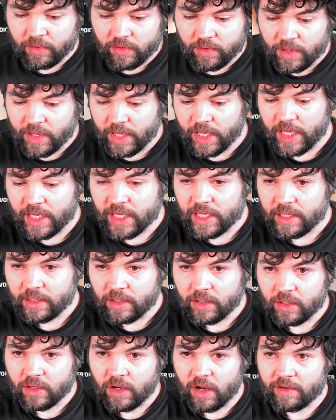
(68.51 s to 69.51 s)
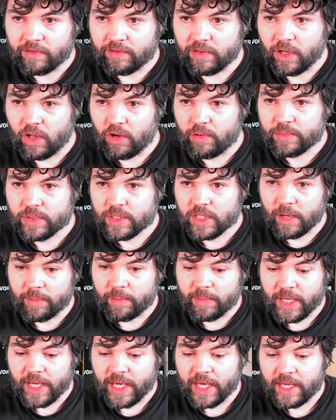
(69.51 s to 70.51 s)
the envelopes
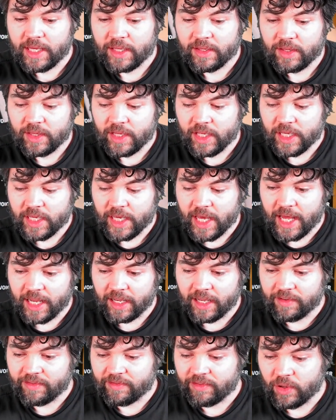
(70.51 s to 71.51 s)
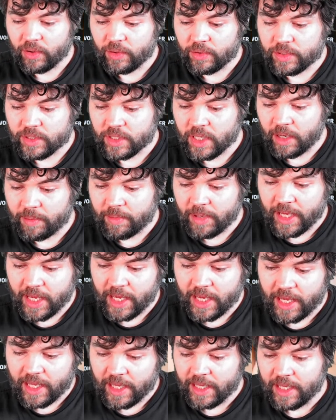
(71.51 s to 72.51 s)
up here, the LFOs up
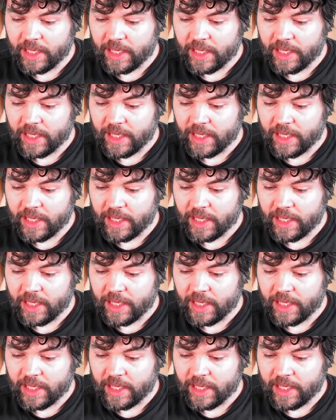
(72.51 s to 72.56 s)
here,